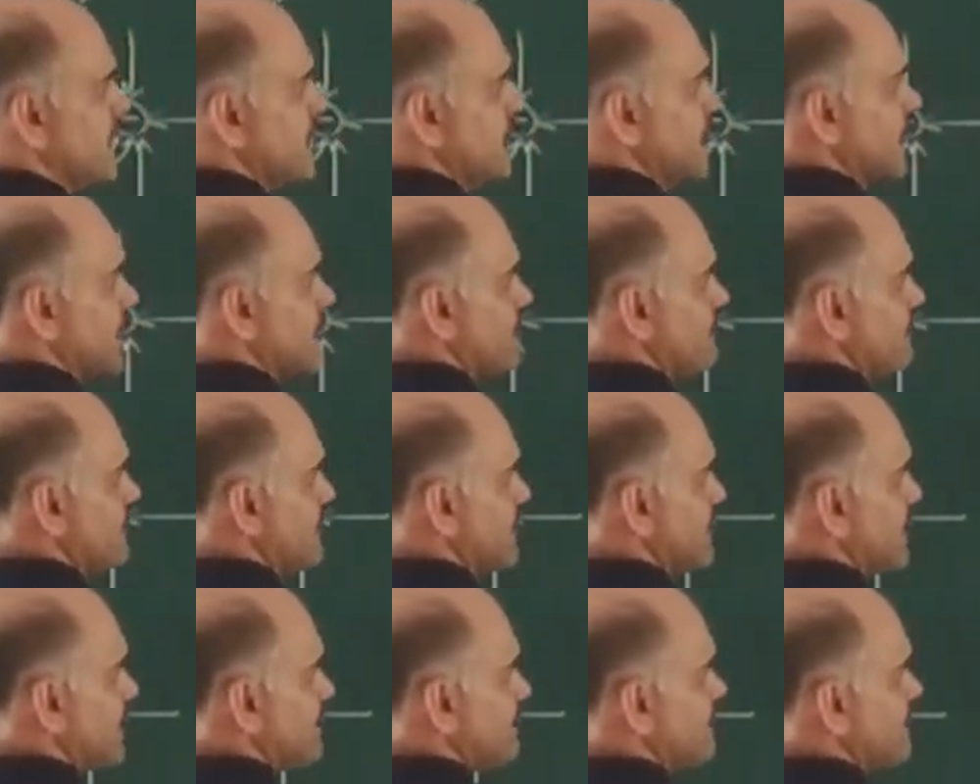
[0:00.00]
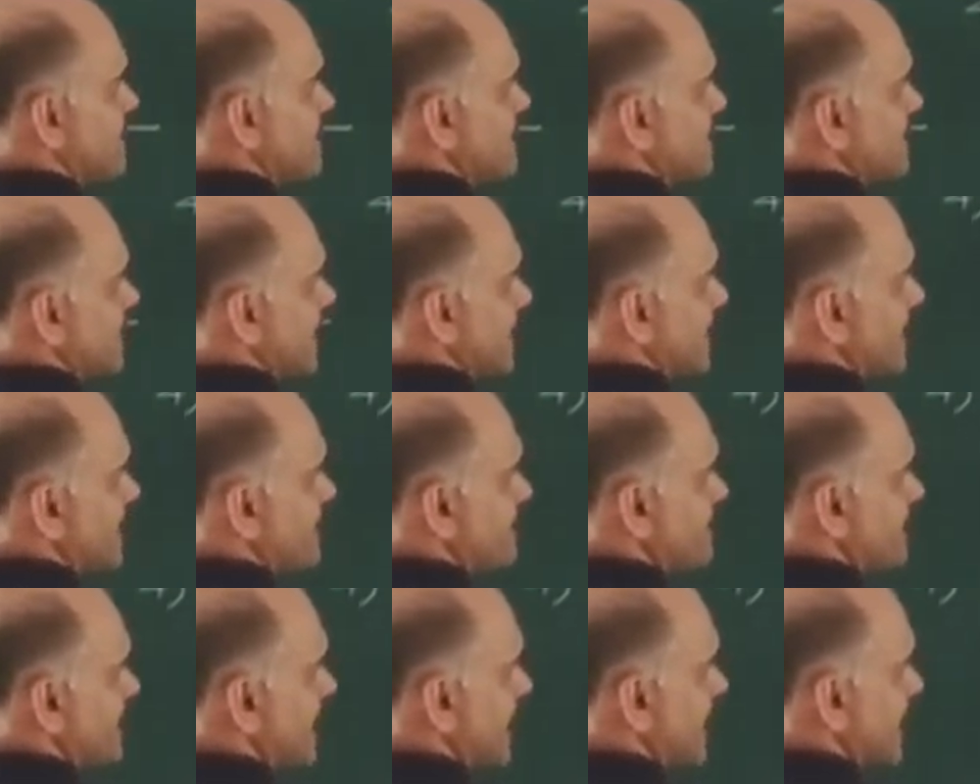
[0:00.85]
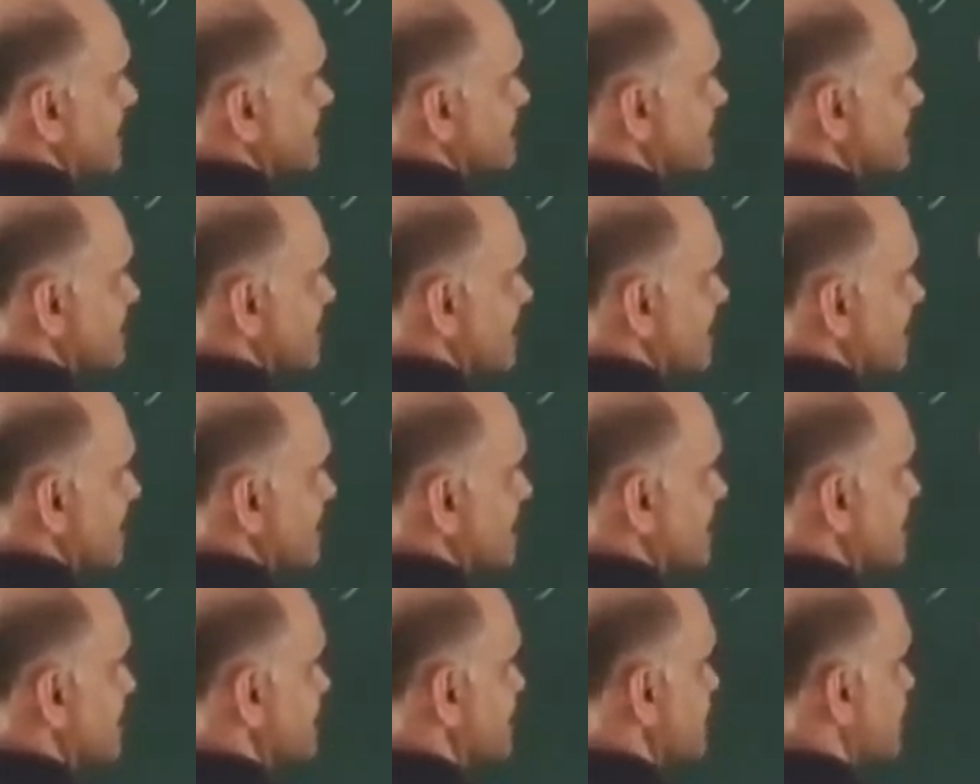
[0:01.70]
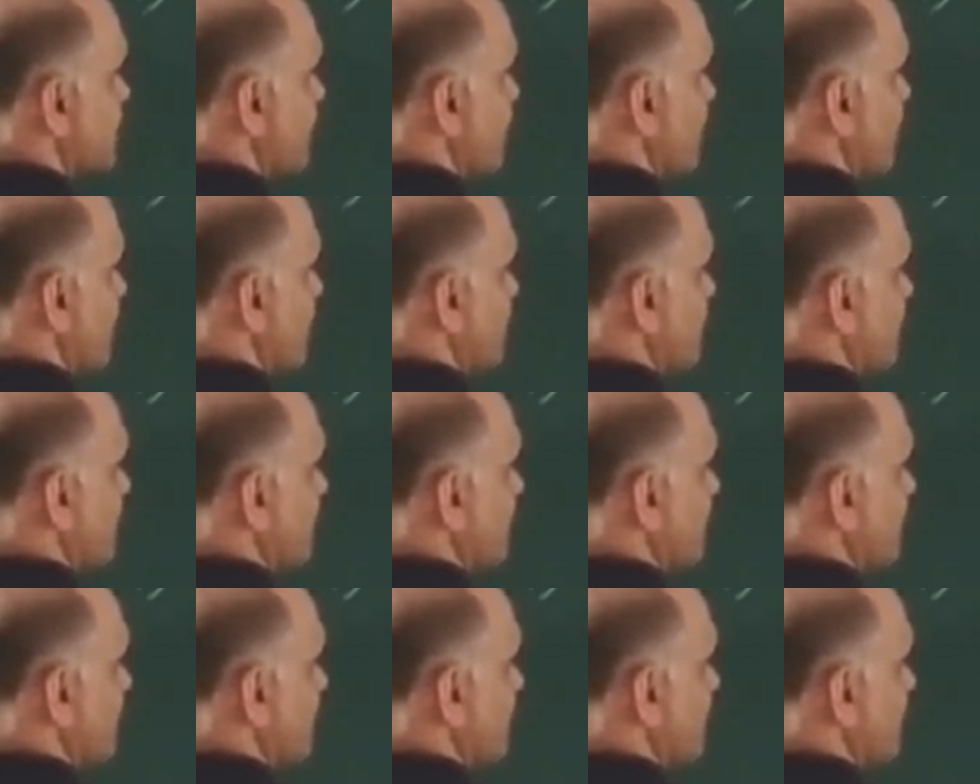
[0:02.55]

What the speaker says: You will never have lines in this form.